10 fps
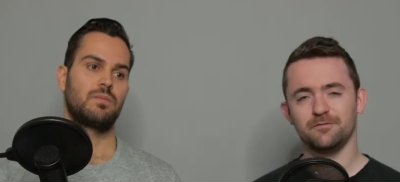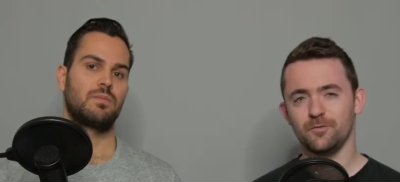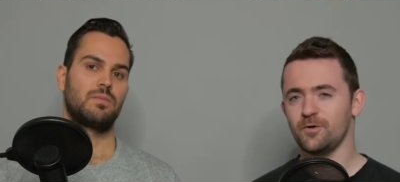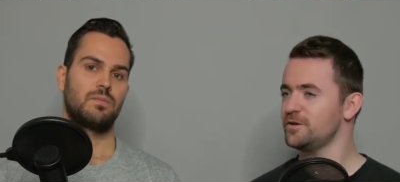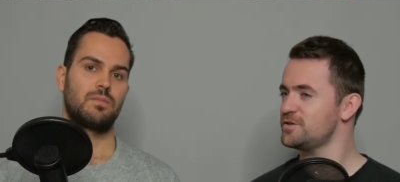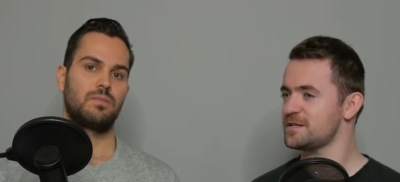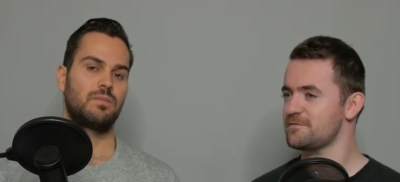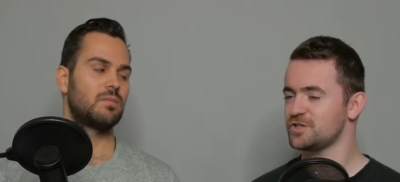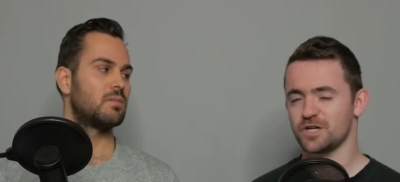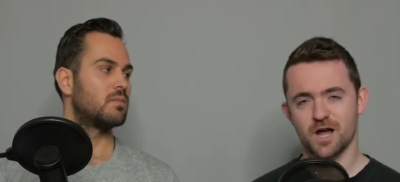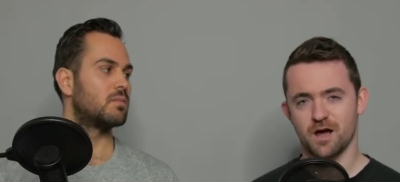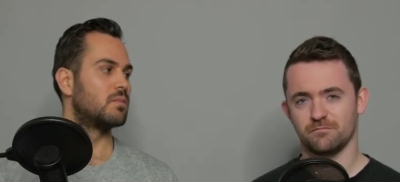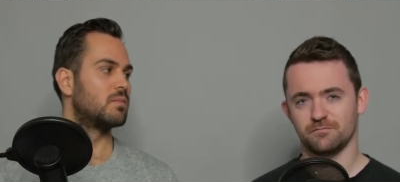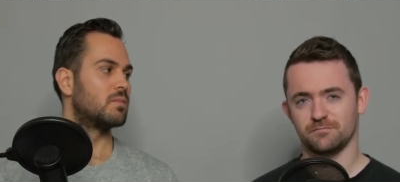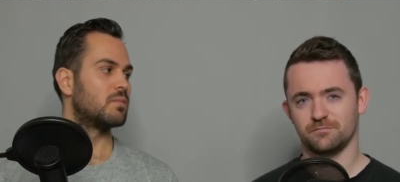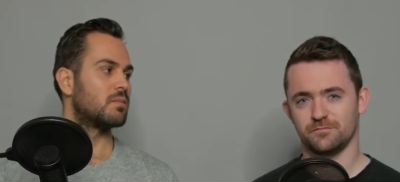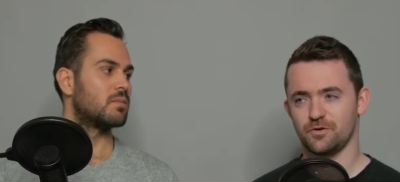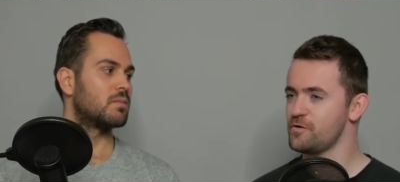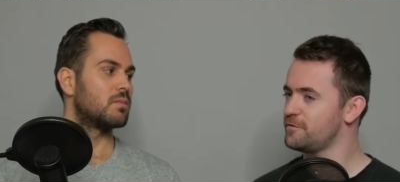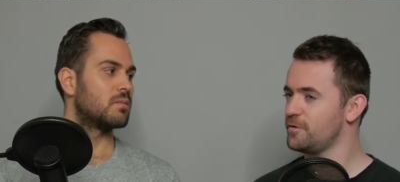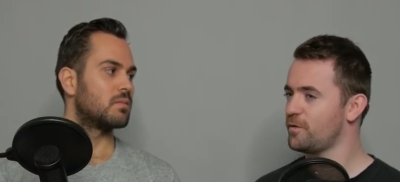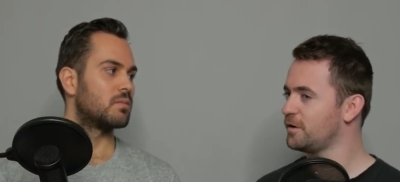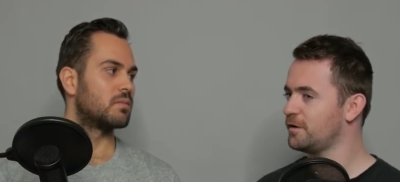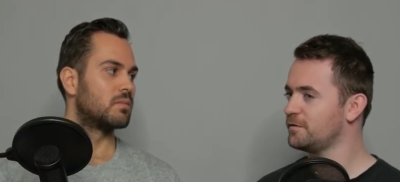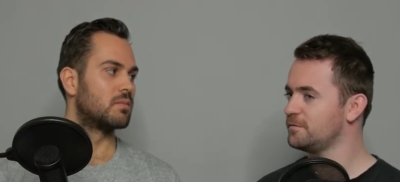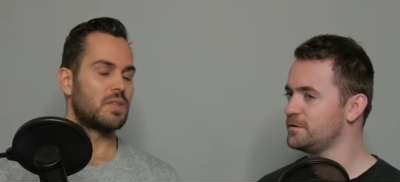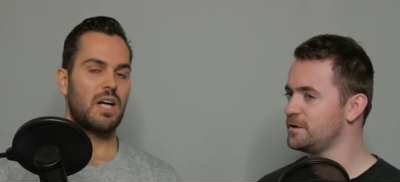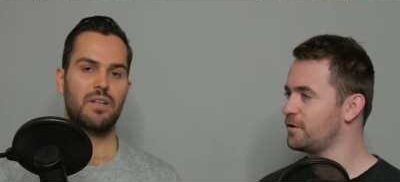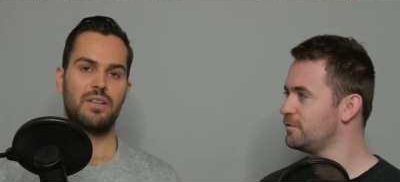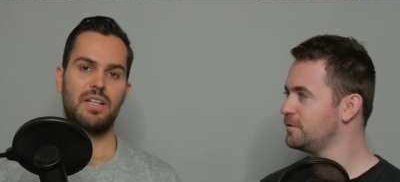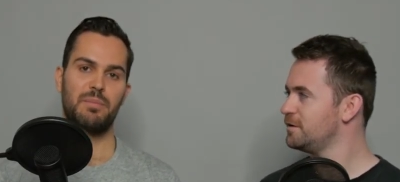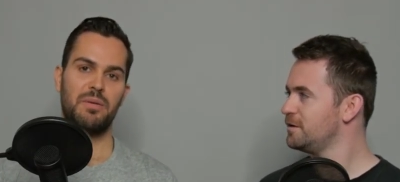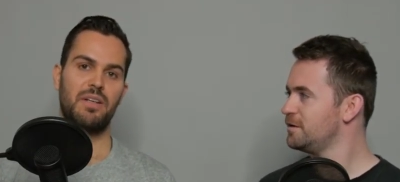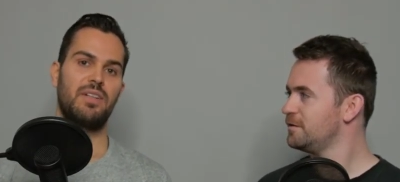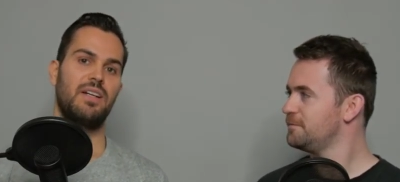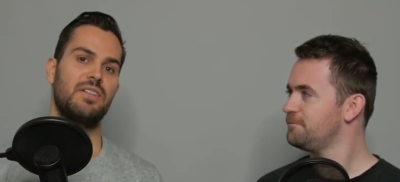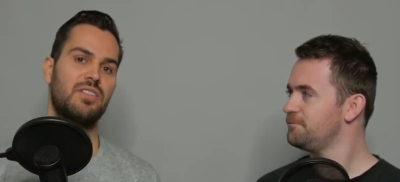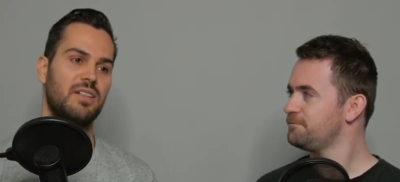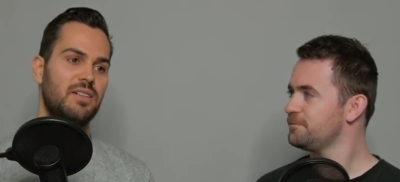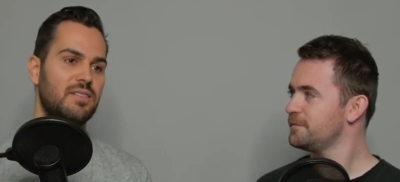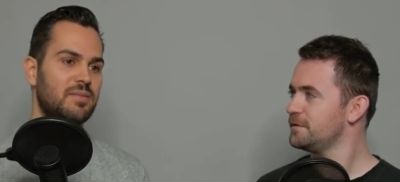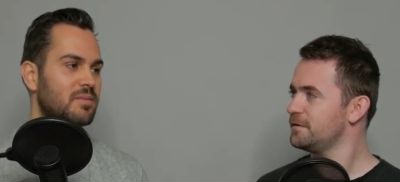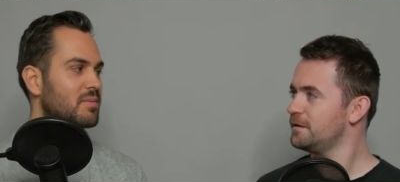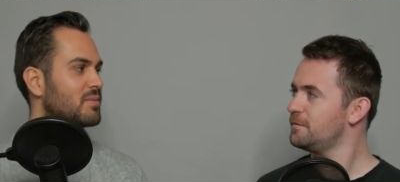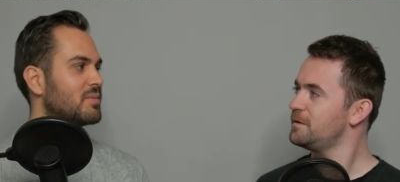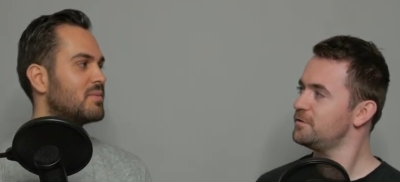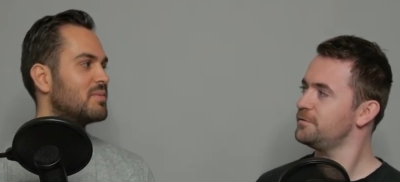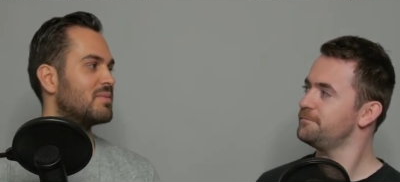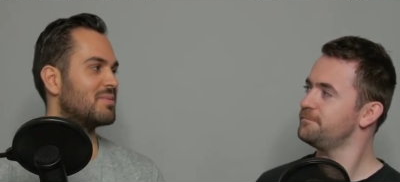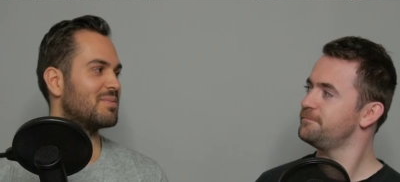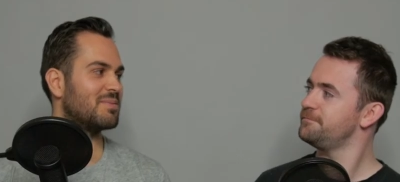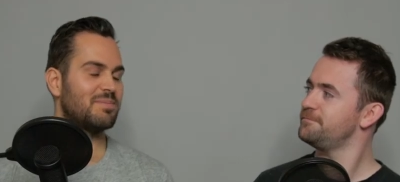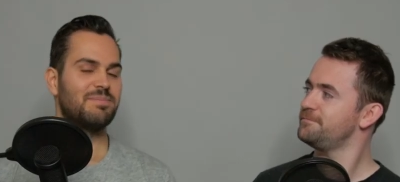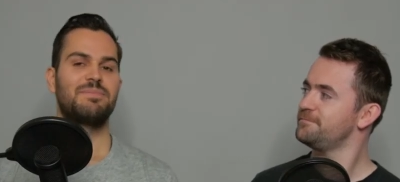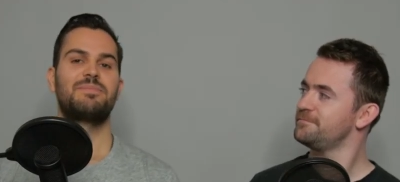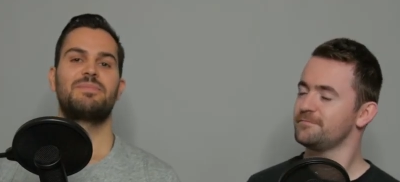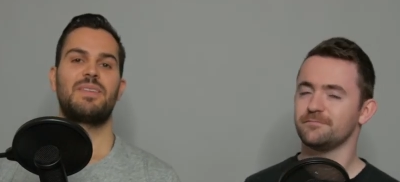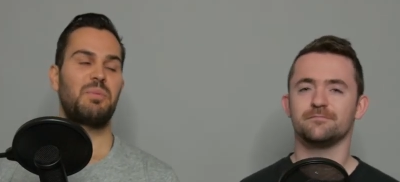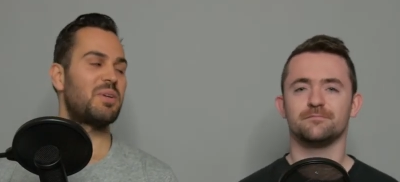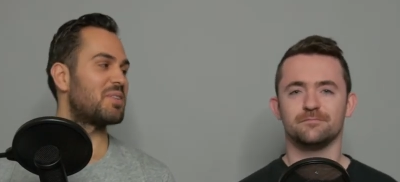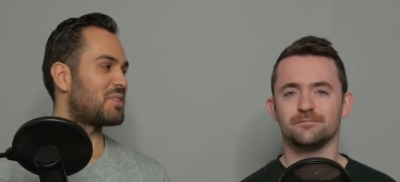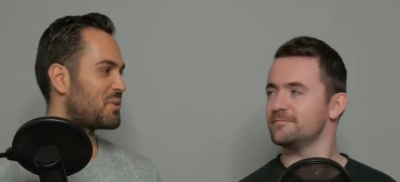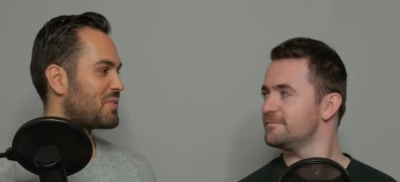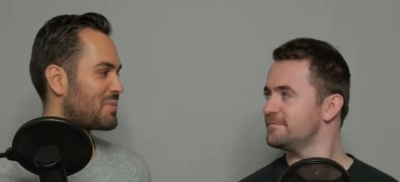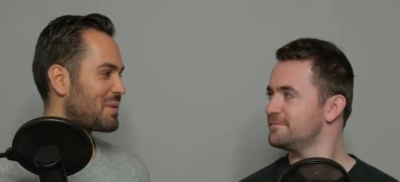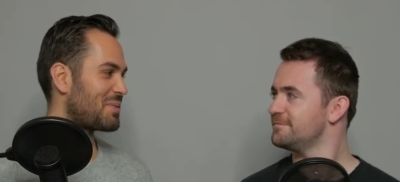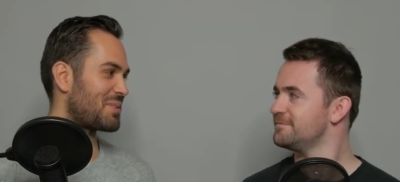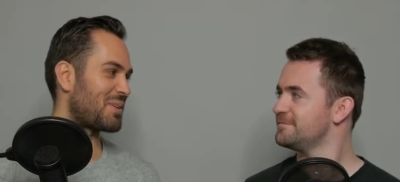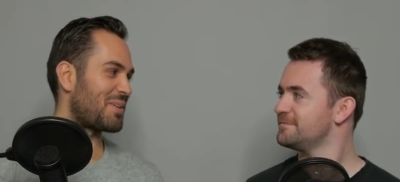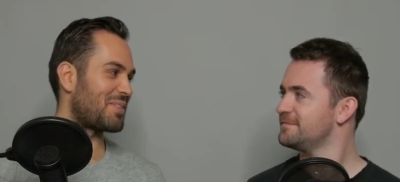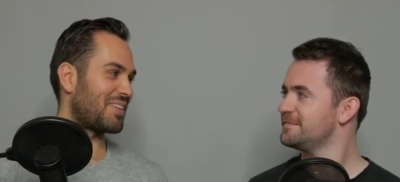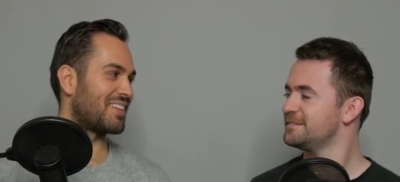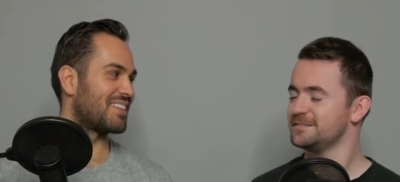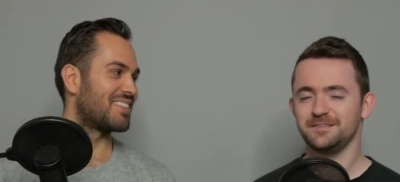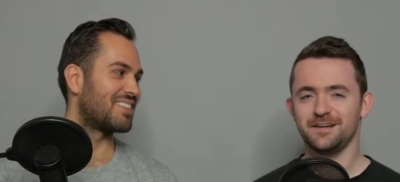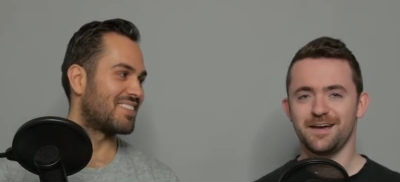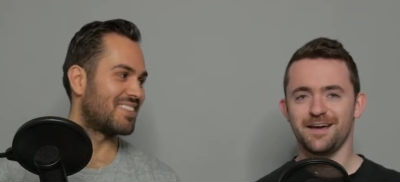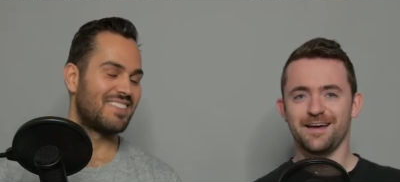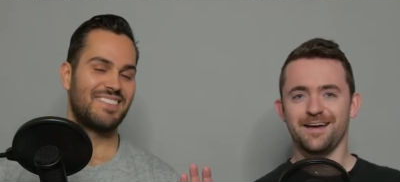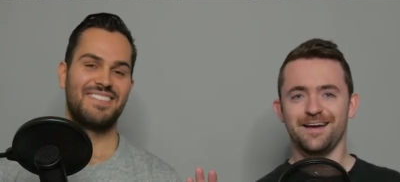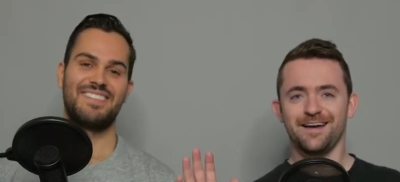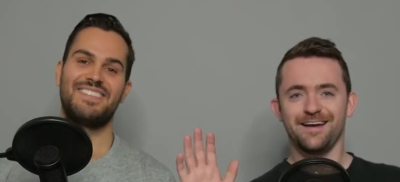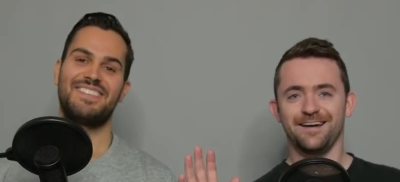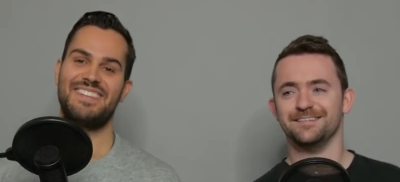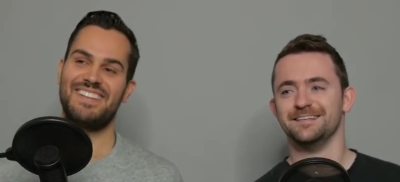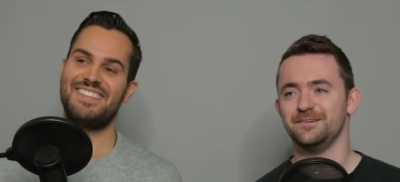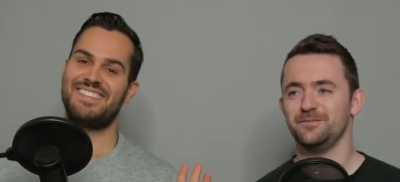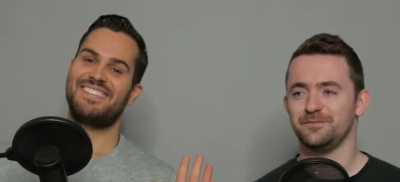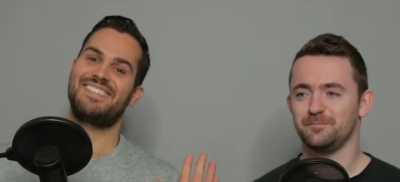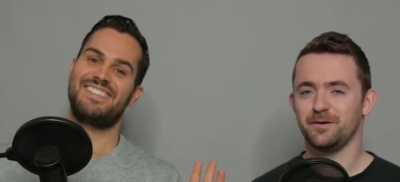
Speaker 1: if you want to just have a chat, or if you want to, you I know. I got an
Speaker 2: email the other day actually. Yeah, me too. We got two different people as well, I think.
Speaker 1: Yeah, yes.